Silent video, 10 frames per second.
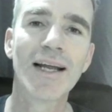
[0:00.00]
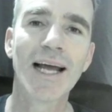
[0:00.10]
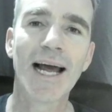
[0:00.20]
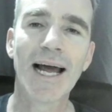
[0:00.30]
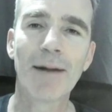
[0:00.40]

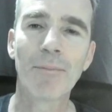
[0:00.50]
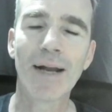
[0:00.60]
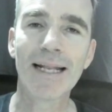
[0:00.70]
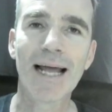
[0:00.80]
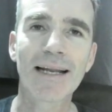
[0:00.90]
in
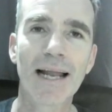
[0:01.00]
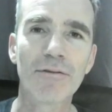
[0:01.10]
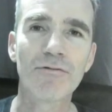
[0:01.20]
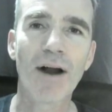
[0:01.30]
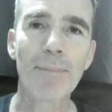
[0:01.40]
that kind of
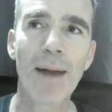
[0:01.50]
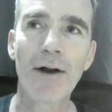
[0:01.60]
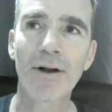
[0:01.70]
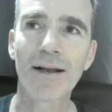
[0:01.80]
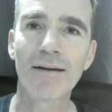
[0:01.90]

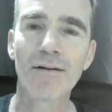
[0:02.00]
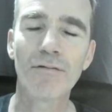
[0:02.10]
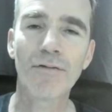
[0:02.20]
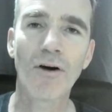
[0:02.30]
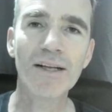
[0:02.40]
riparian
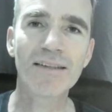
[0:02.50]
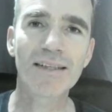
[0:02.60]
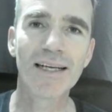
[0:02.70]
forest,